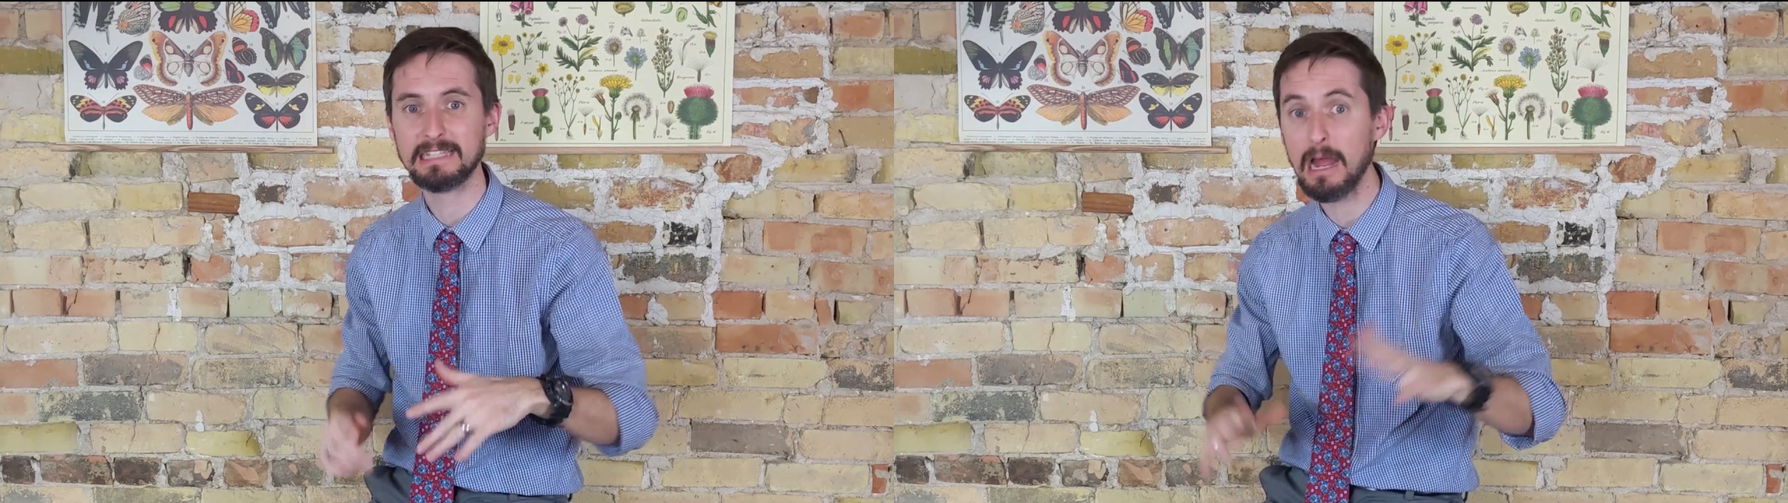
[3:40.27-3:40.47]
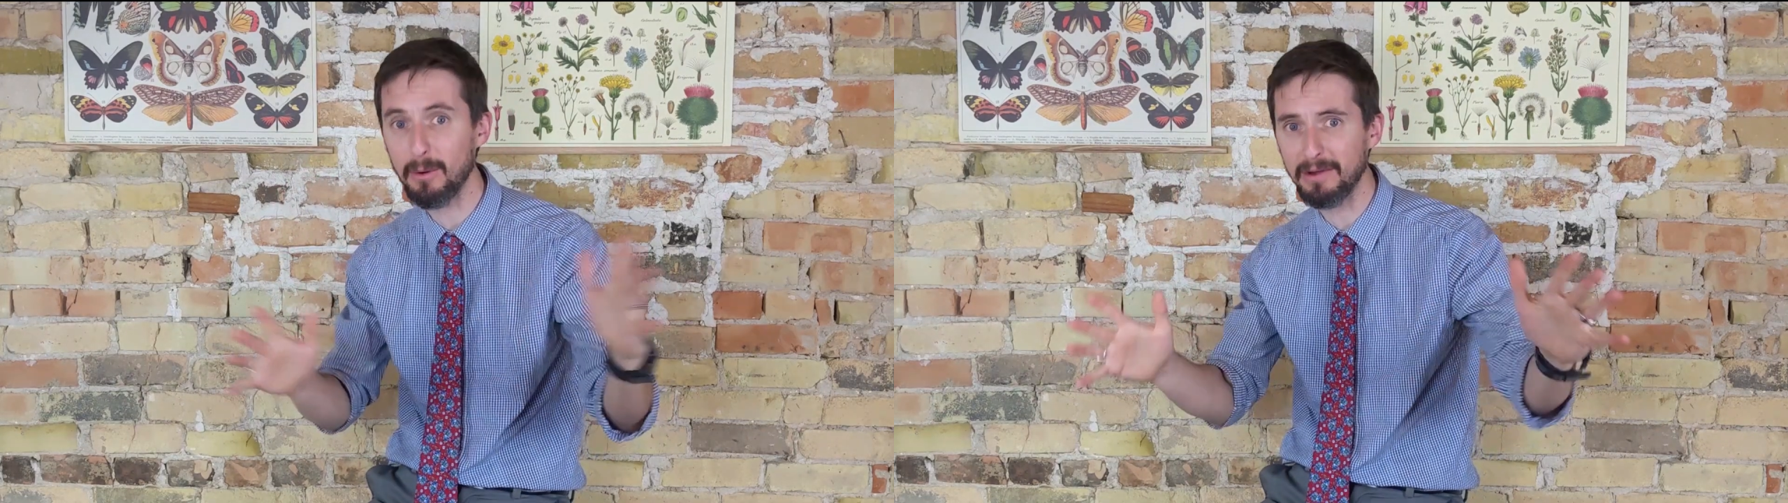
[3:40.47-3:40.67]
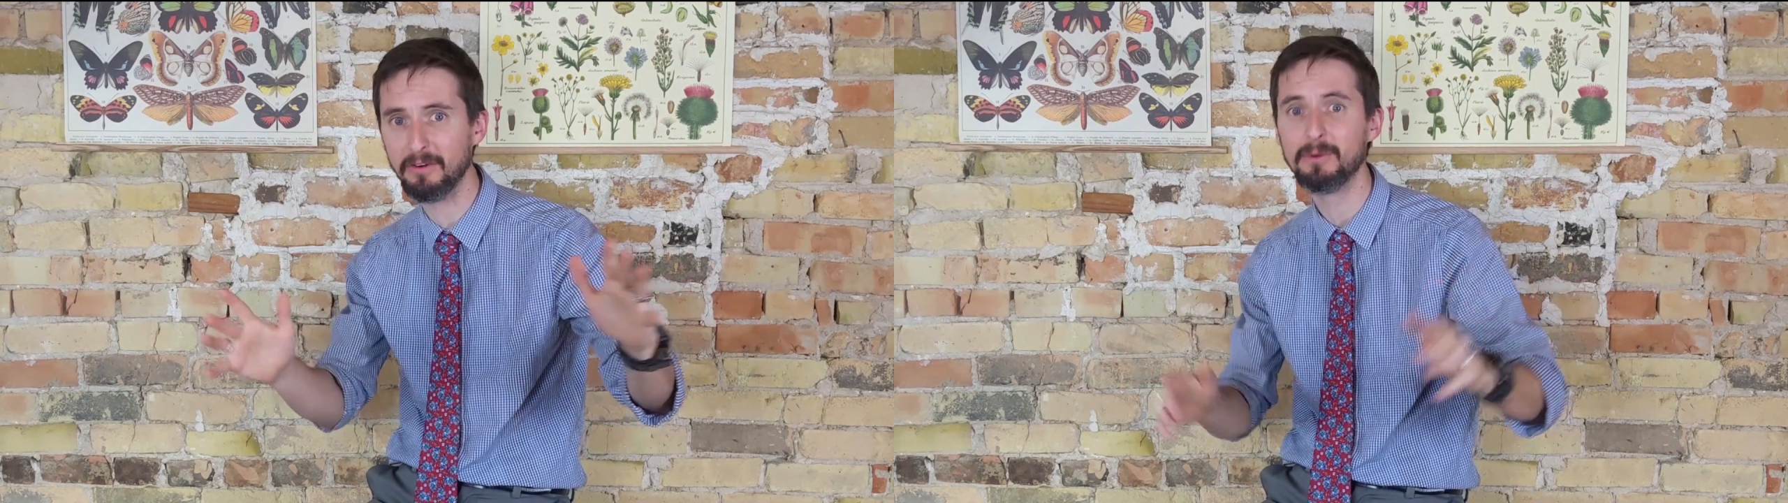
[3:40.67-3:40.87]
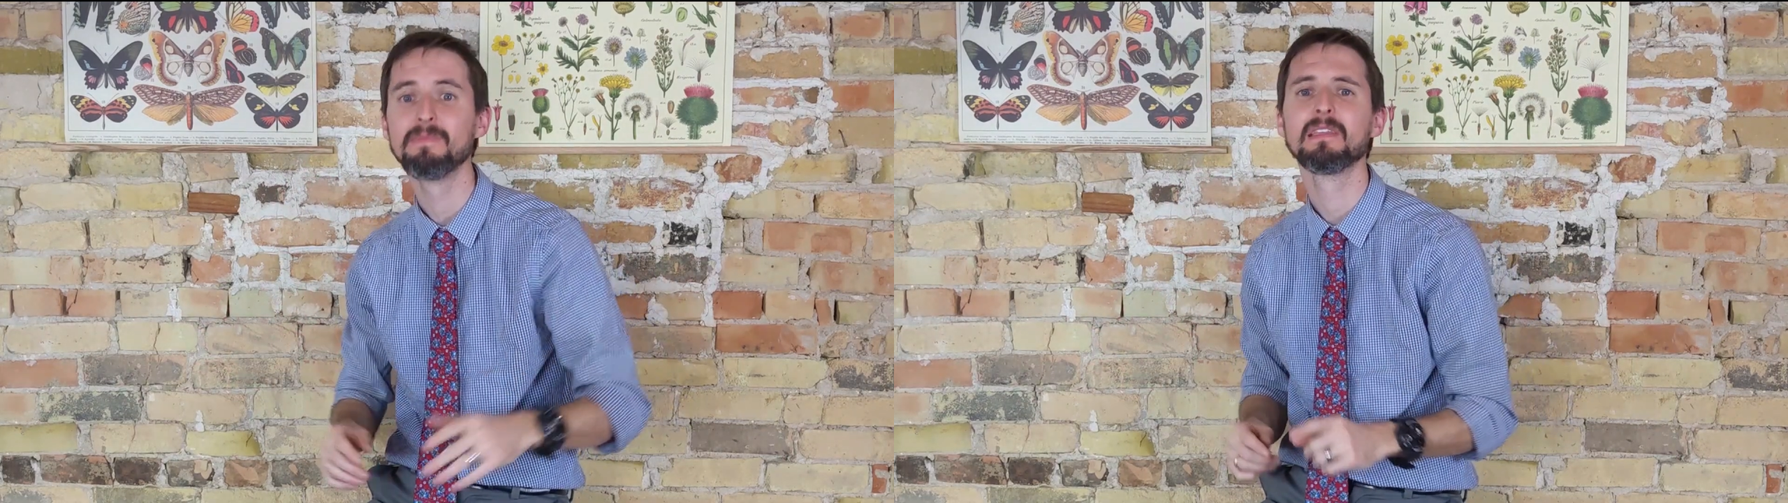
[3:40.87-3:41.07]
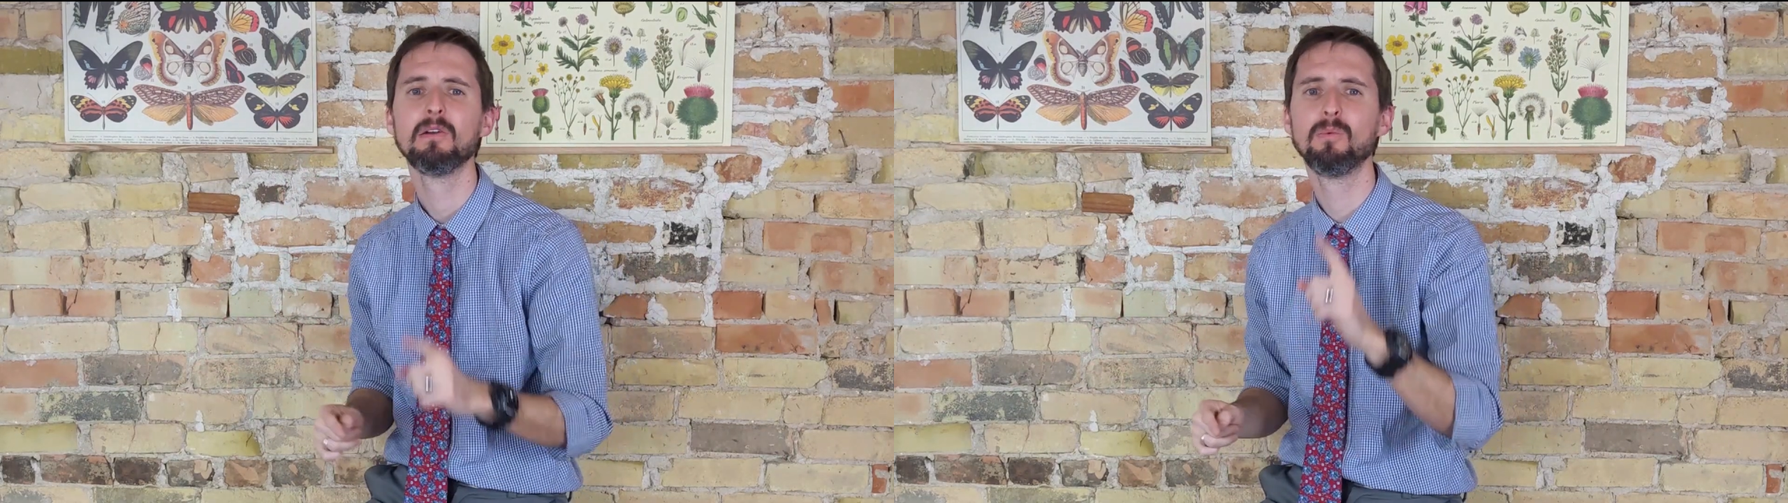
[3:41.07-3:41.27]
However,
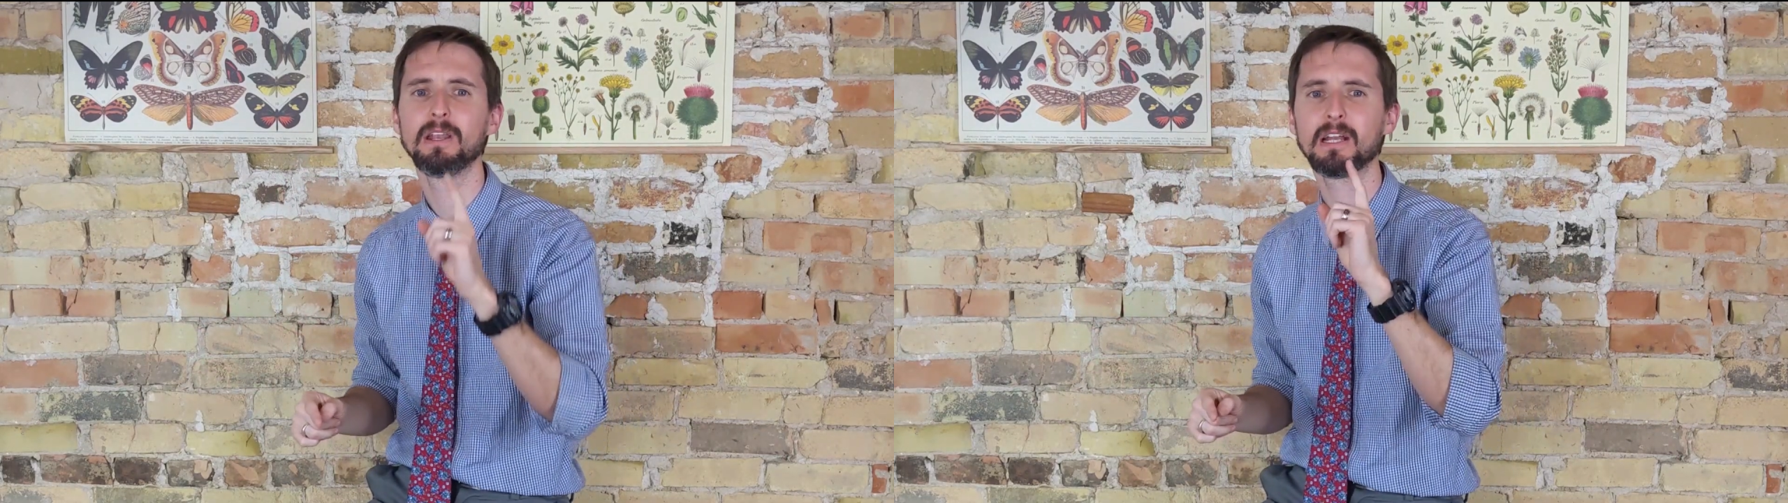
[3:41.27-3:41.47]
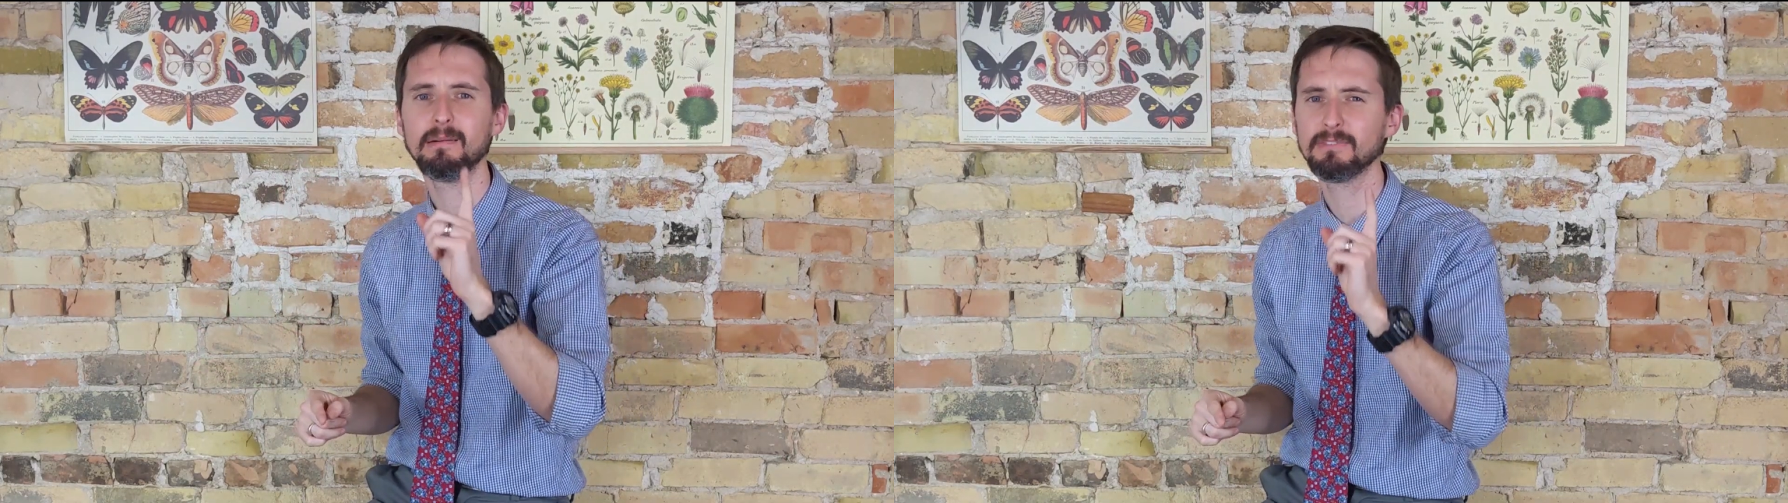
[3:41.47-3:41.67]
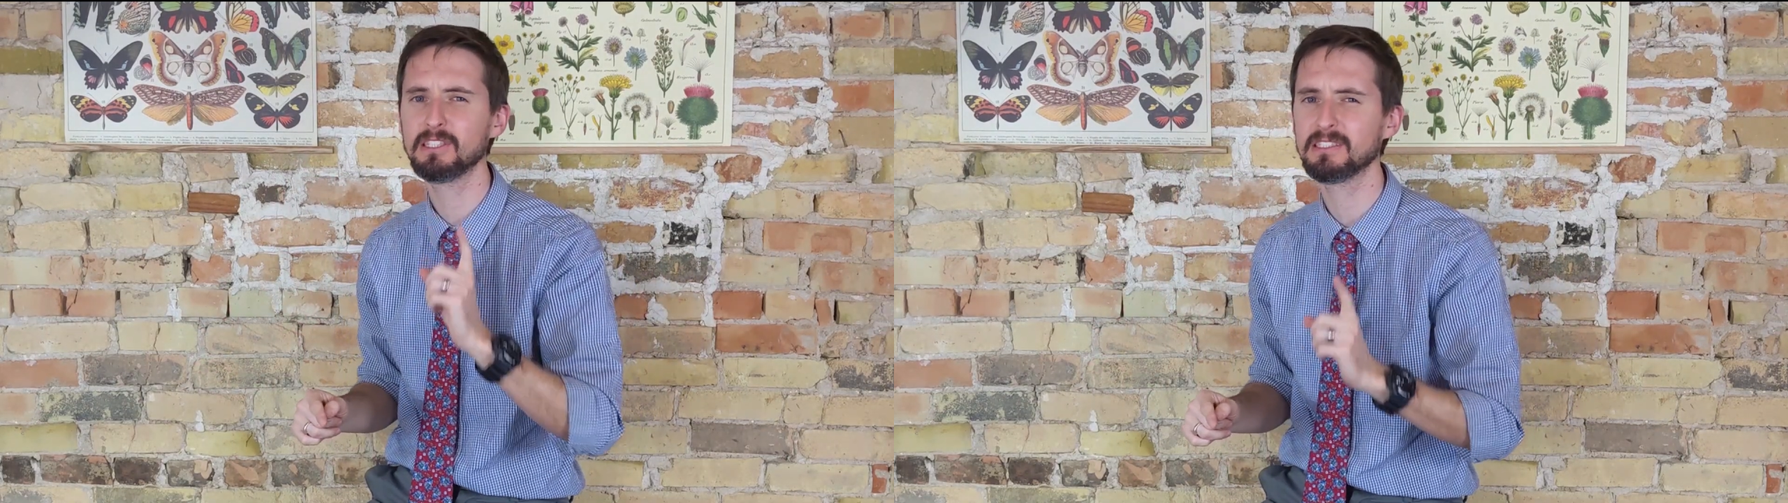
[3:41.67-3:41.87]
when it comes to